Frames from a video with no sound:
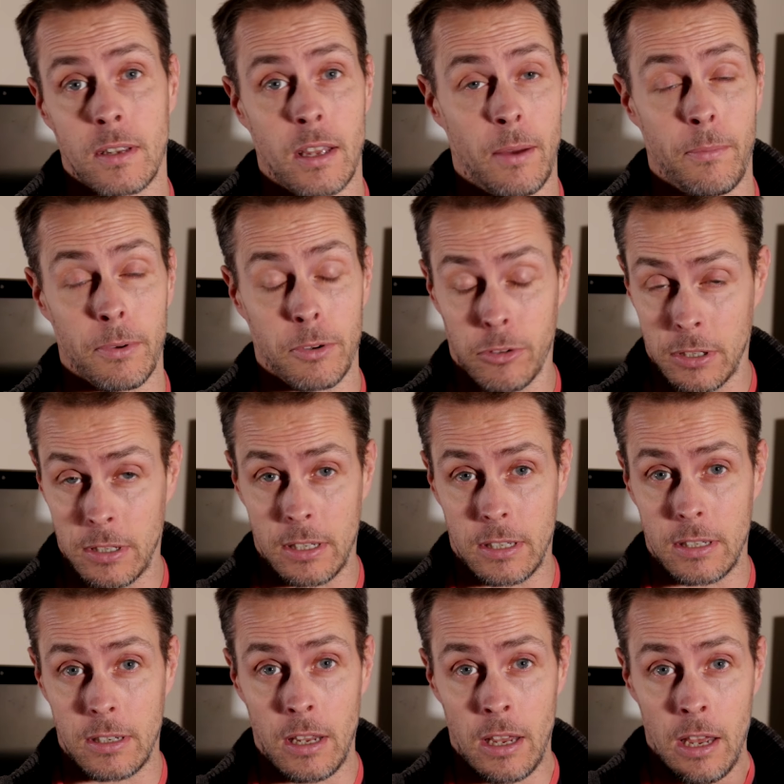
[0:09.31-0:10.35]
come across
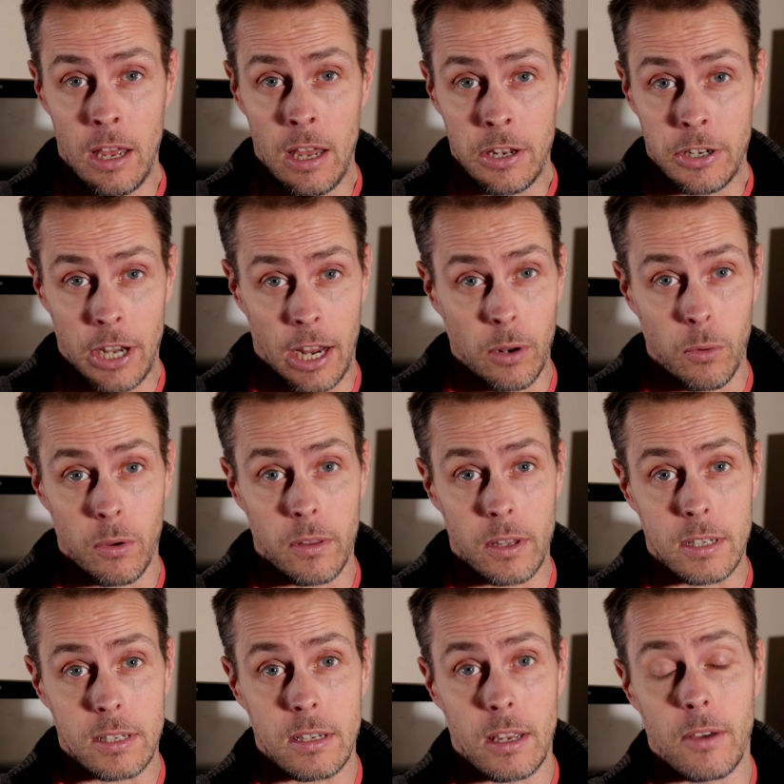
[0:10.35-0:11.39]
this channel and
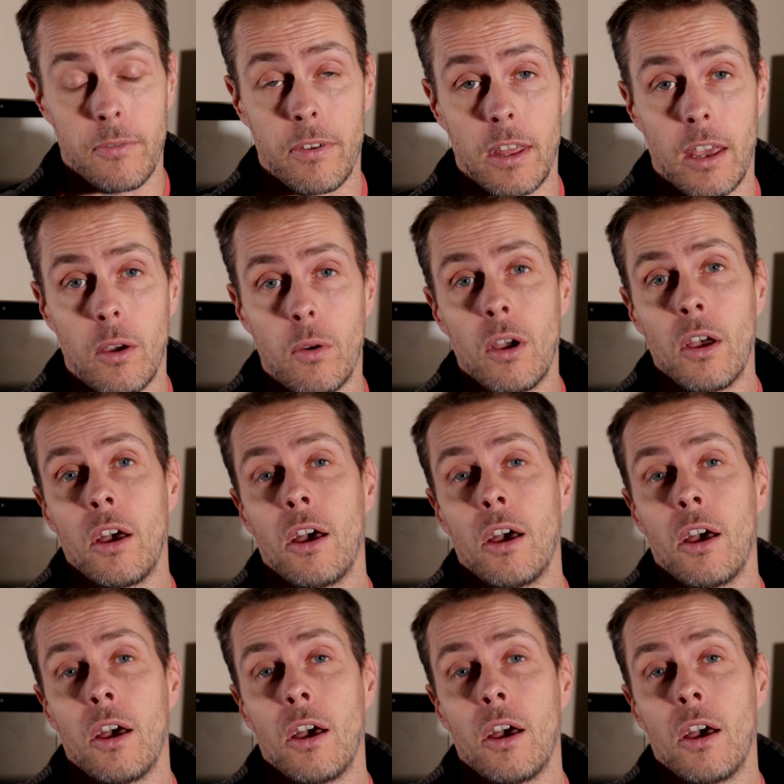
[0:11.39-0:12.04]
this uh, video,